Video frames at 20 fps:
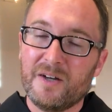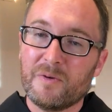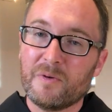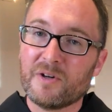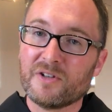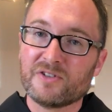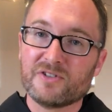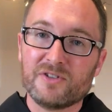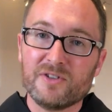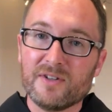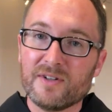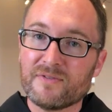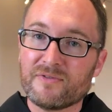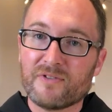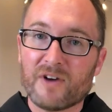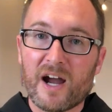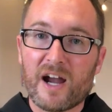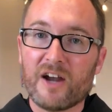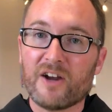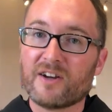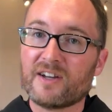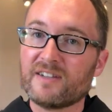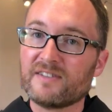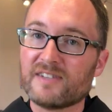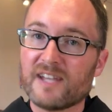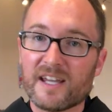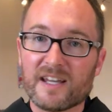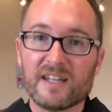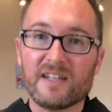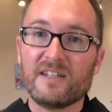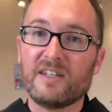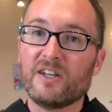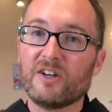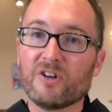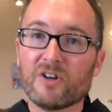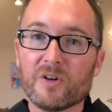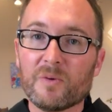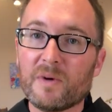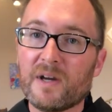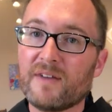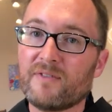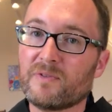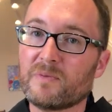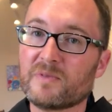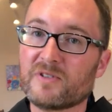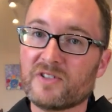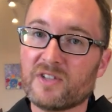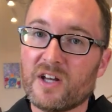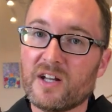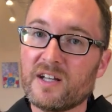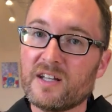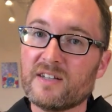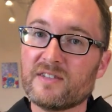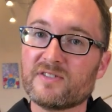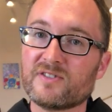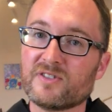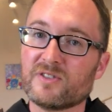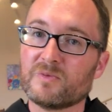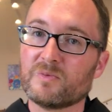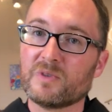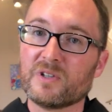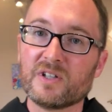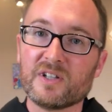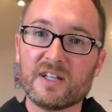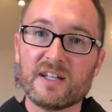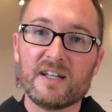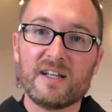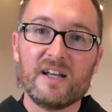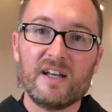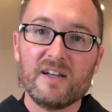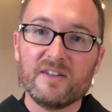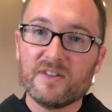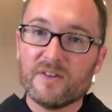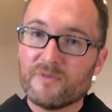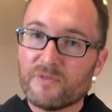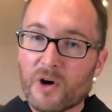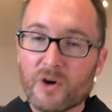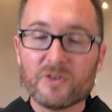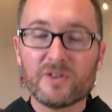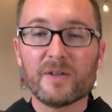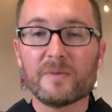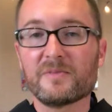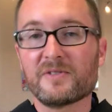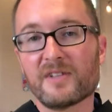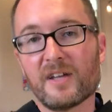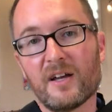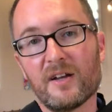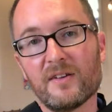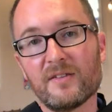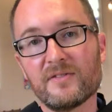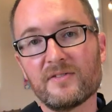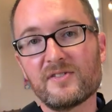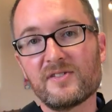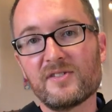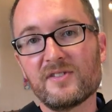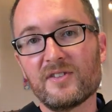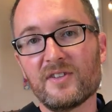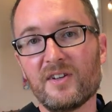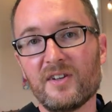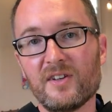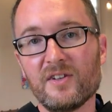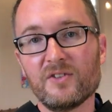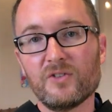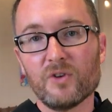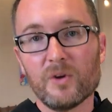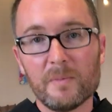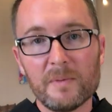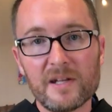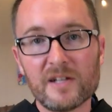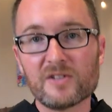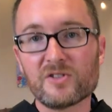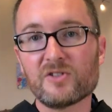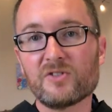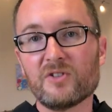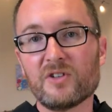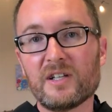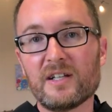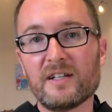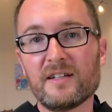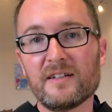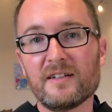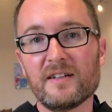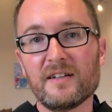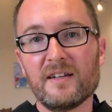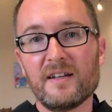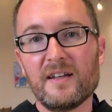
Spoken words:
where a student friar can take a year away from studies to really devote themselves to a ministry,